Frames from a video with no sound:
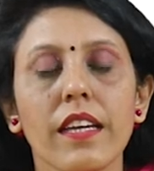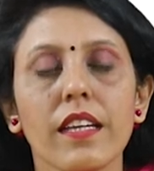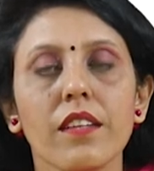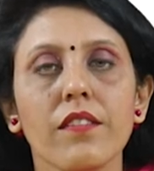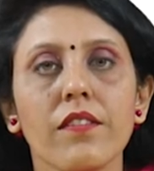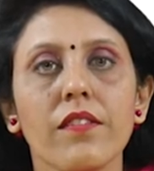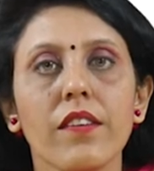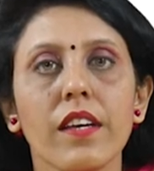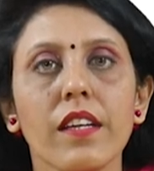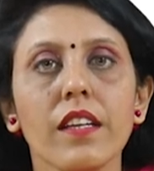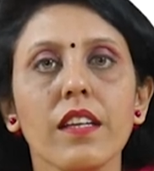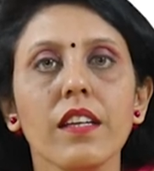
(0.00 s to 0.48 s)

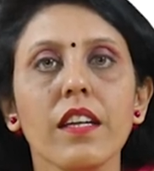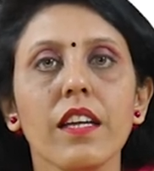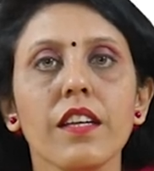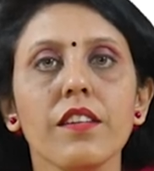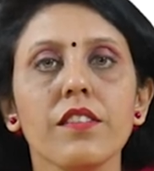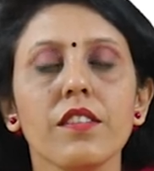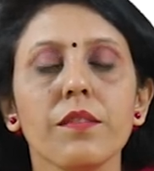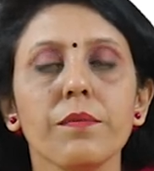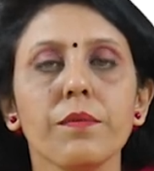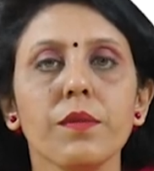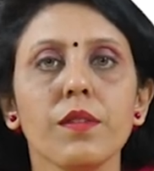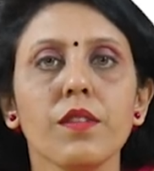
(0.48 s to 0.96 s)
that when an
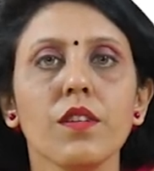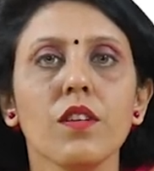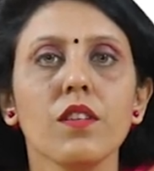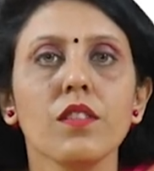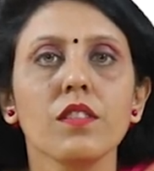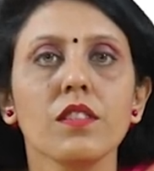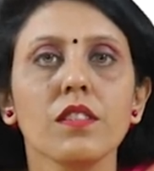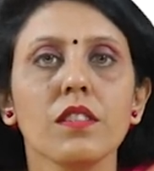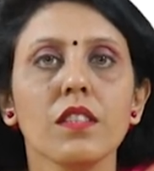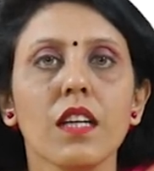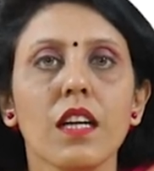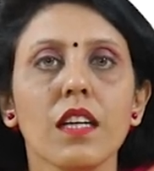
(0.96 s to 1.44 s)
entrepreneur
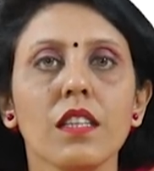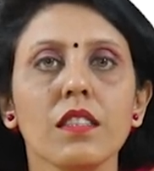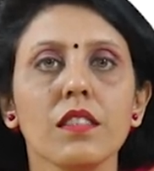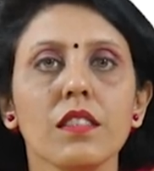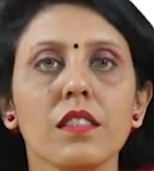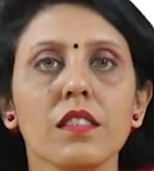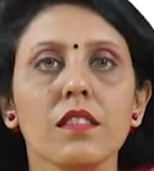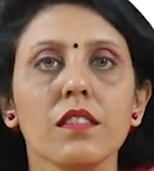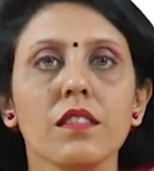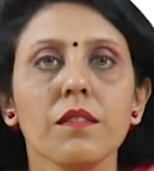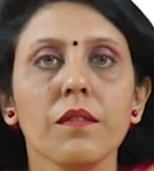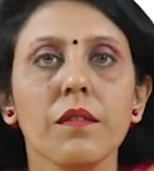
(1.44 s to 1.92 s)

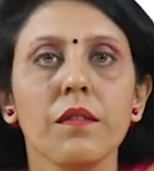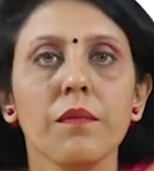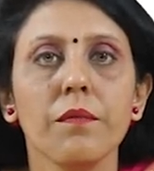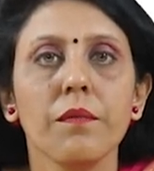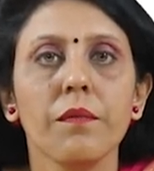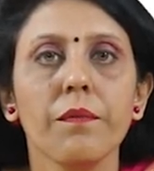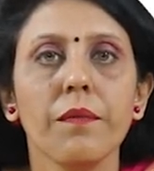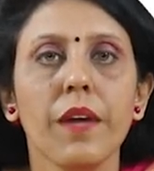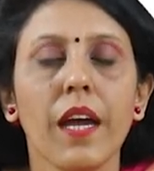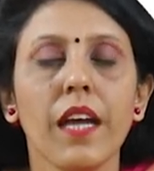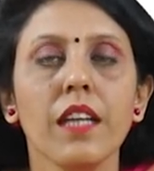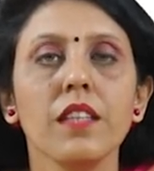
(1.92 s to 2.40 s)
starts
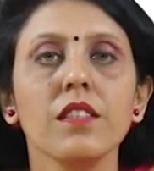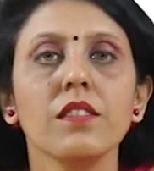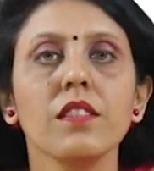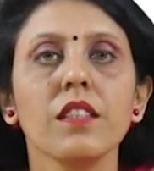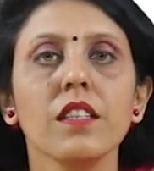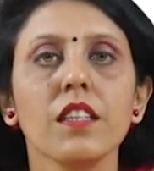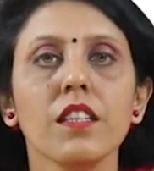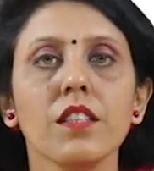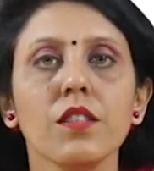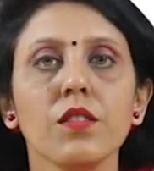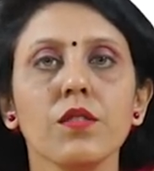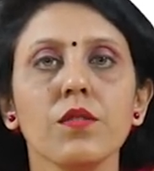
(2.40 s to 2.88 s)

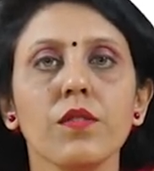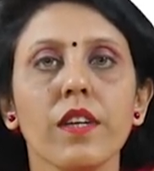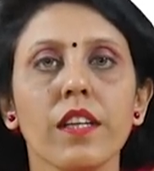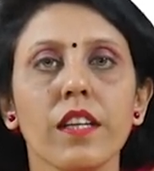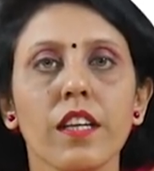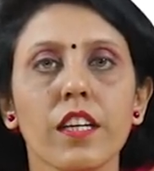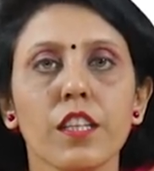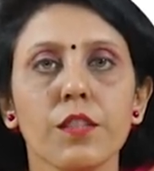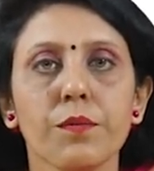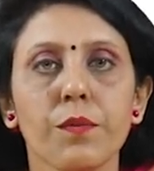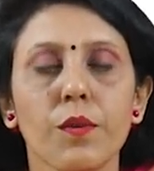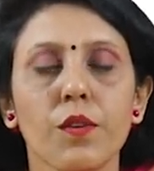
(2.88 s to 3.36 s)
entering into an
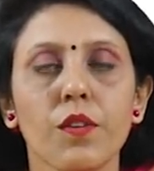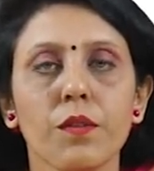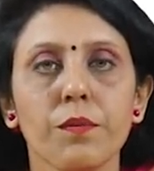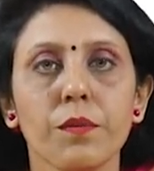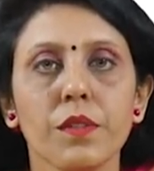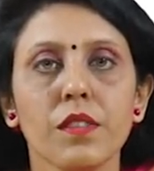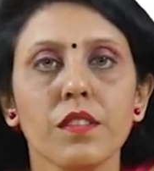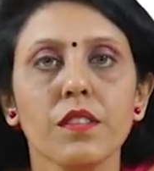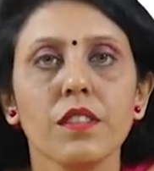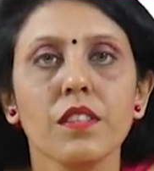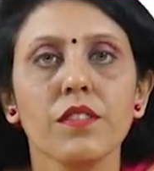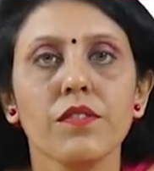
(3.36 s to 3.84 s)
export
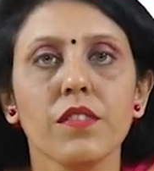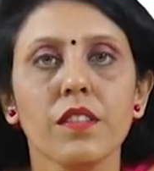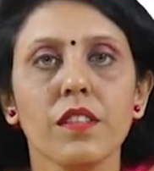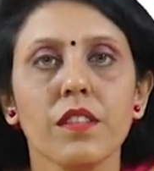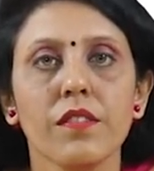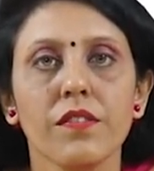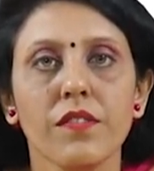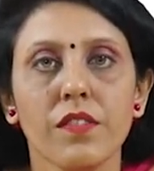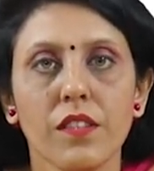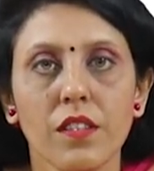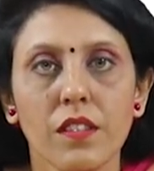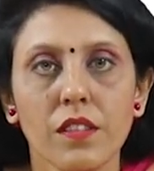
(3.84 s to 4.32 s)
business for
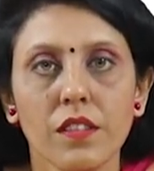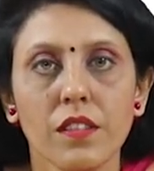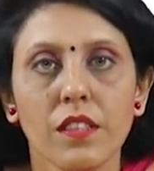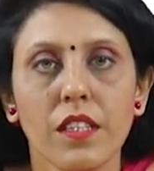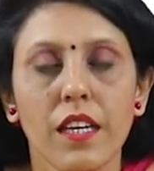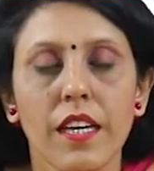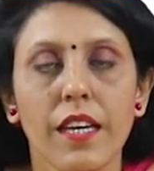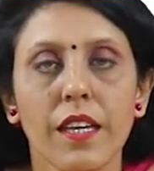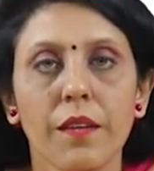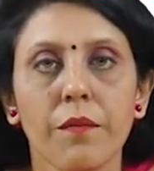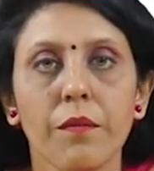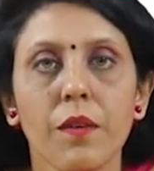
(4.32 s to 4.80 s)
the first
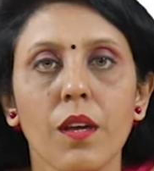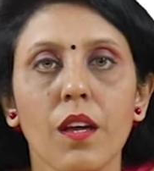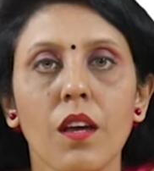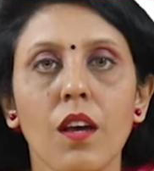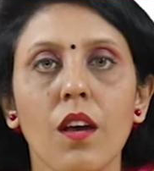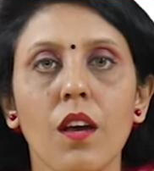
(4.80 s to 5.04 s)
time,